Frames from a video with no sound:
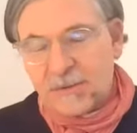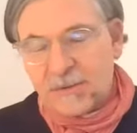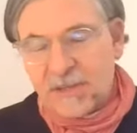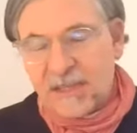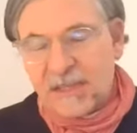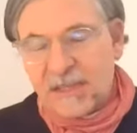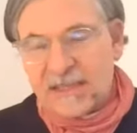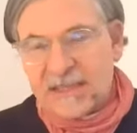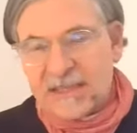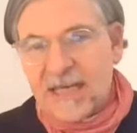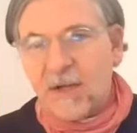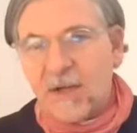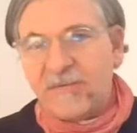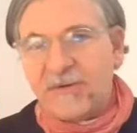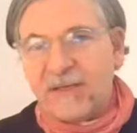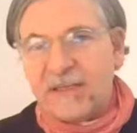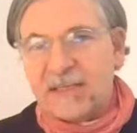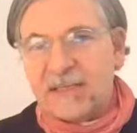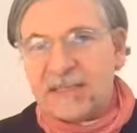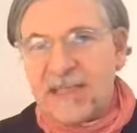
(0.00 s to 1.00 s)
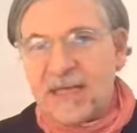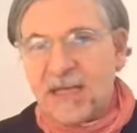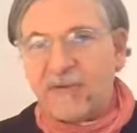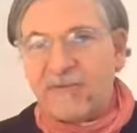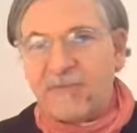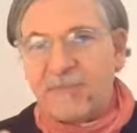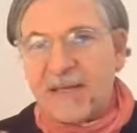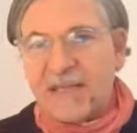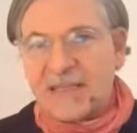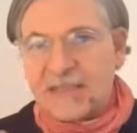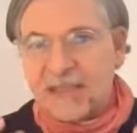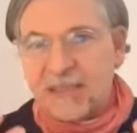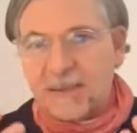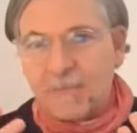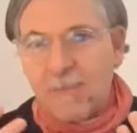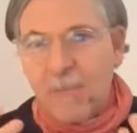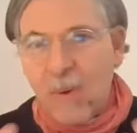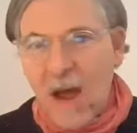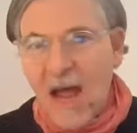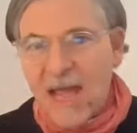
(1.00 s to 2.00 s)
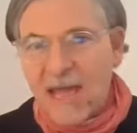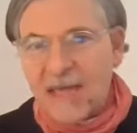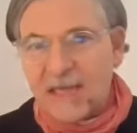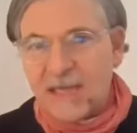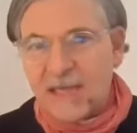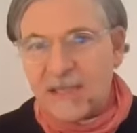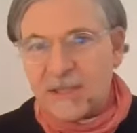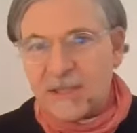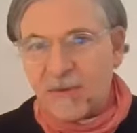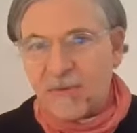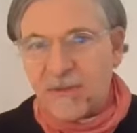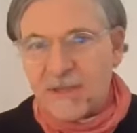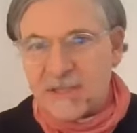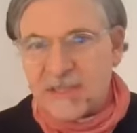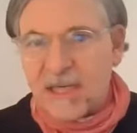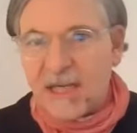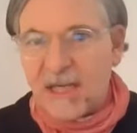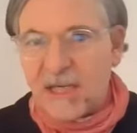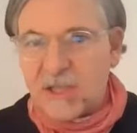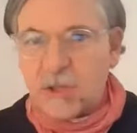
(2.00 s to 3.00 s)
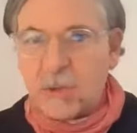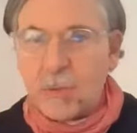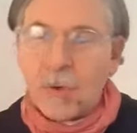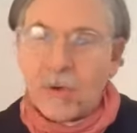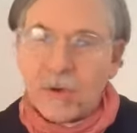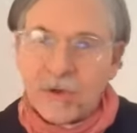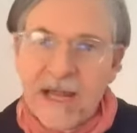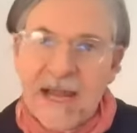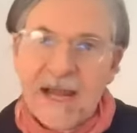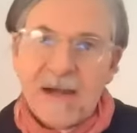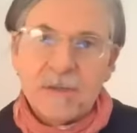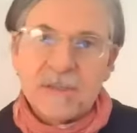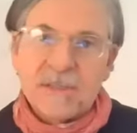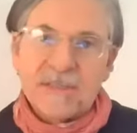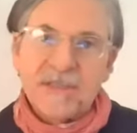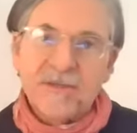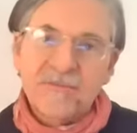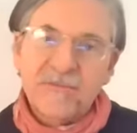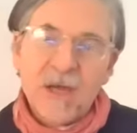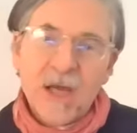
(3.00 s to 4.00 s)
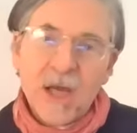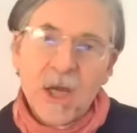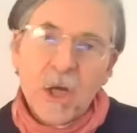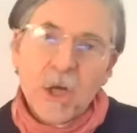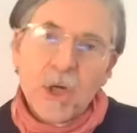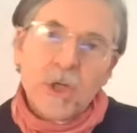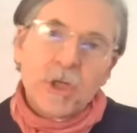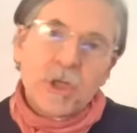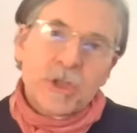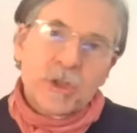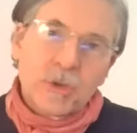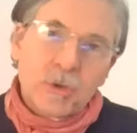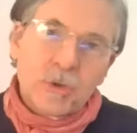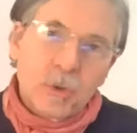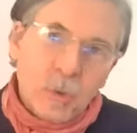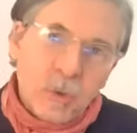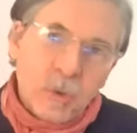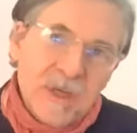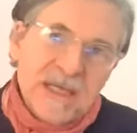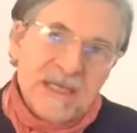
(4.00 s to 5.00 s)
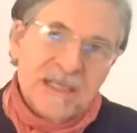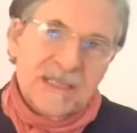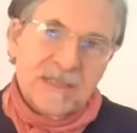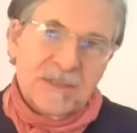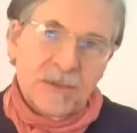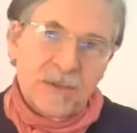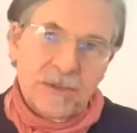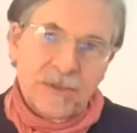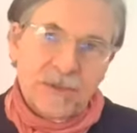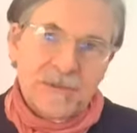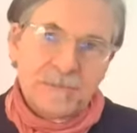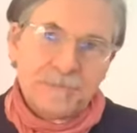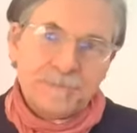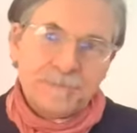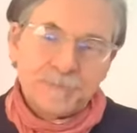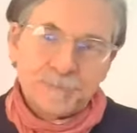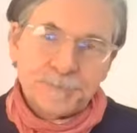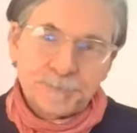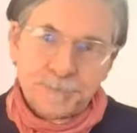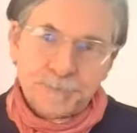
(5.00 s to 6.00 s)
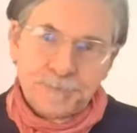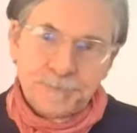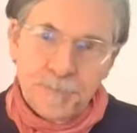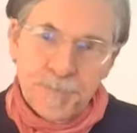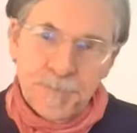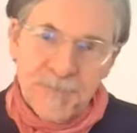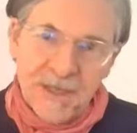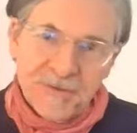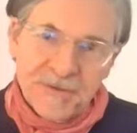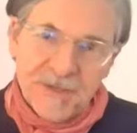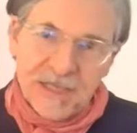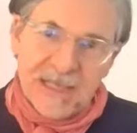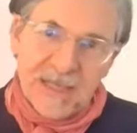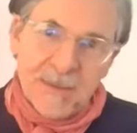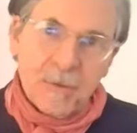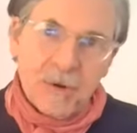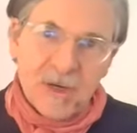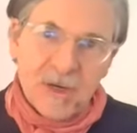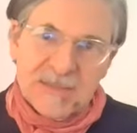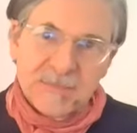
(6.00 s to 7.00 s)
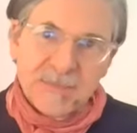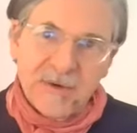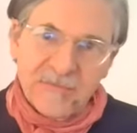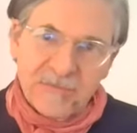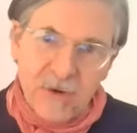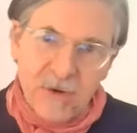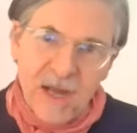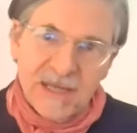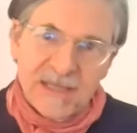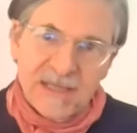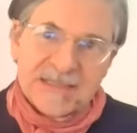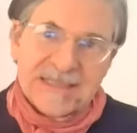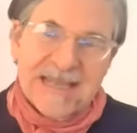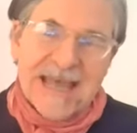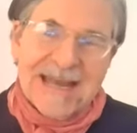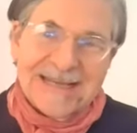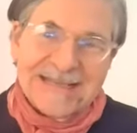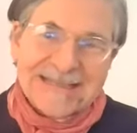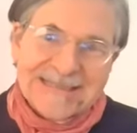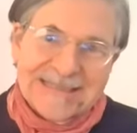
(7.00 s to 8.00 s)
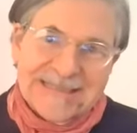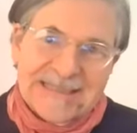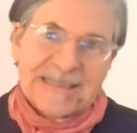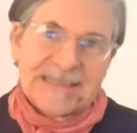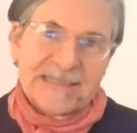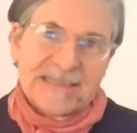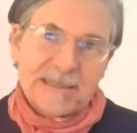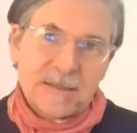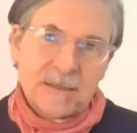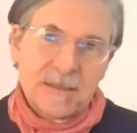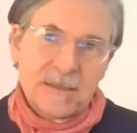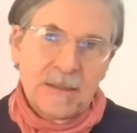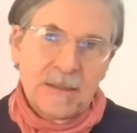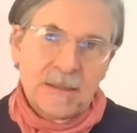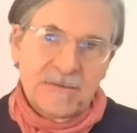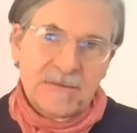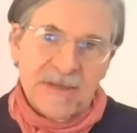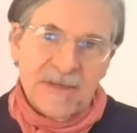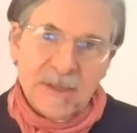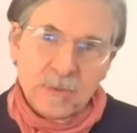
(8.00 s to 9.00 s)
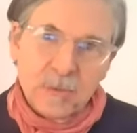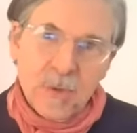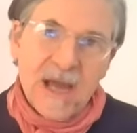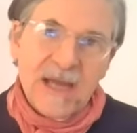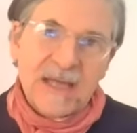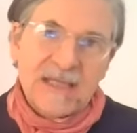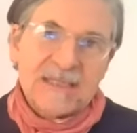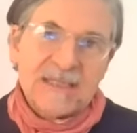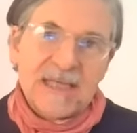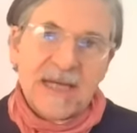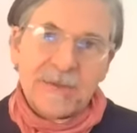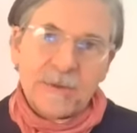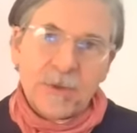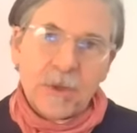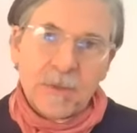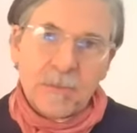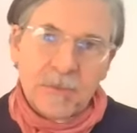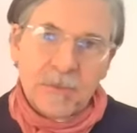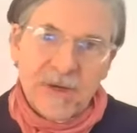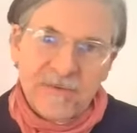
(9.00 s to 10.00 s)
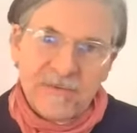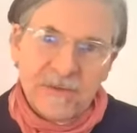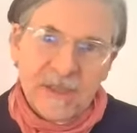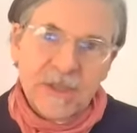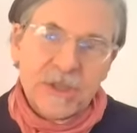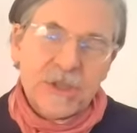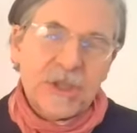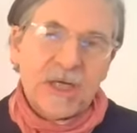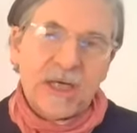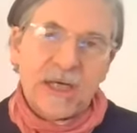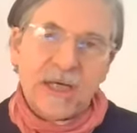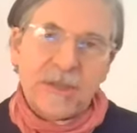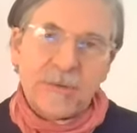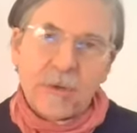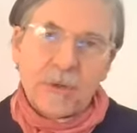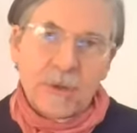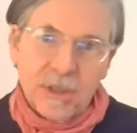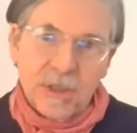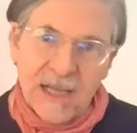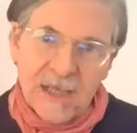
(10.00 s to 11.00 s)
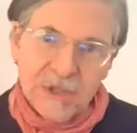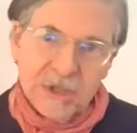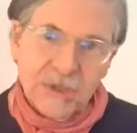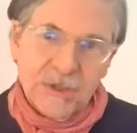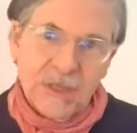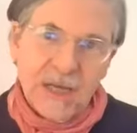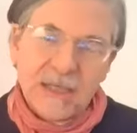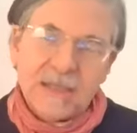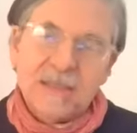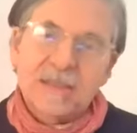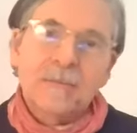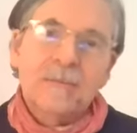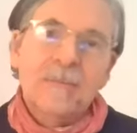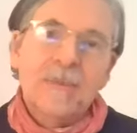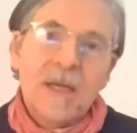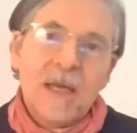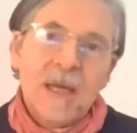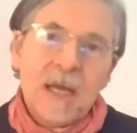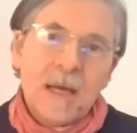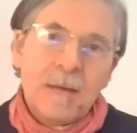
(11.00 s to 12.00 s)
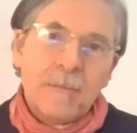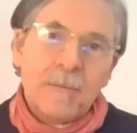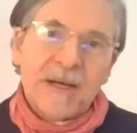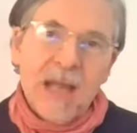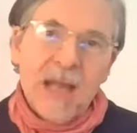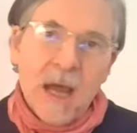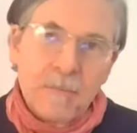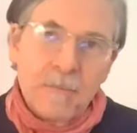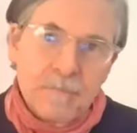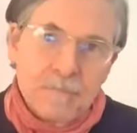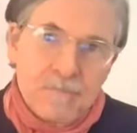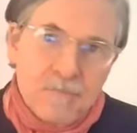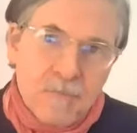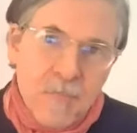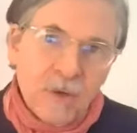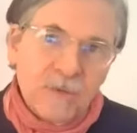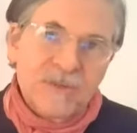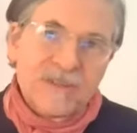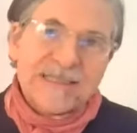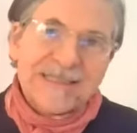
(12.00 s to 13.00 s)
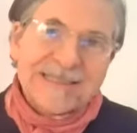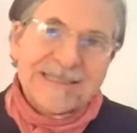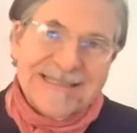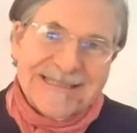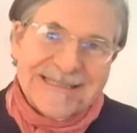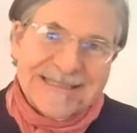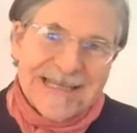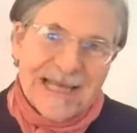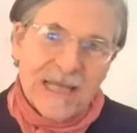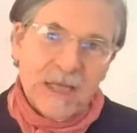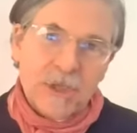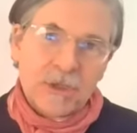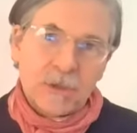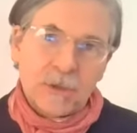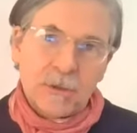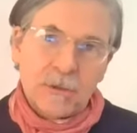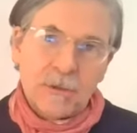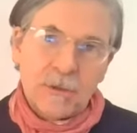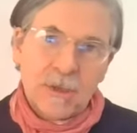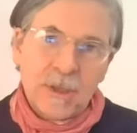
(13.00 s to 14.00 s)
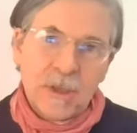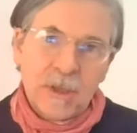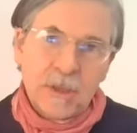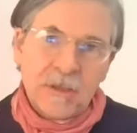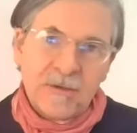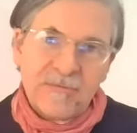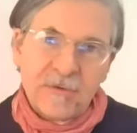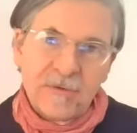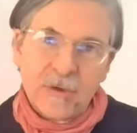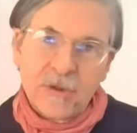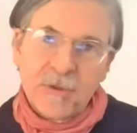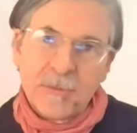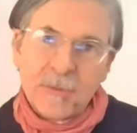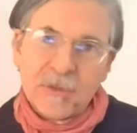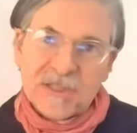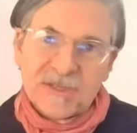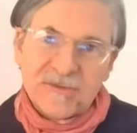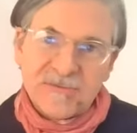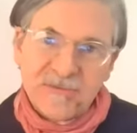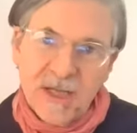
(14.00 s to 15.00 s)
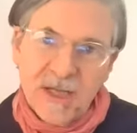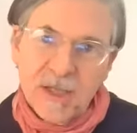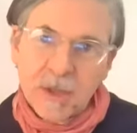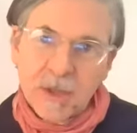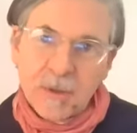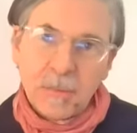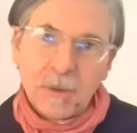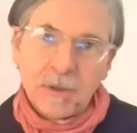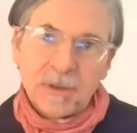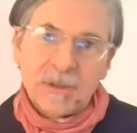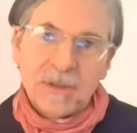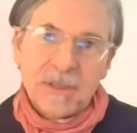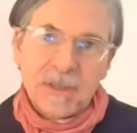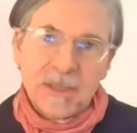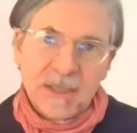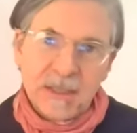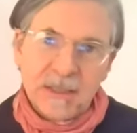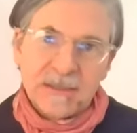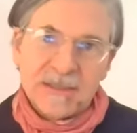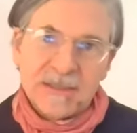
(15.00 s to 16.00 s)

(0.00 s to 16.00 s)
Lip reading: instead of basically buying into this culture war narrative, should reassert the liberalism of rights and insist that rights are not a privilege, are not a luxury item, but are most essential for the most vulnerable in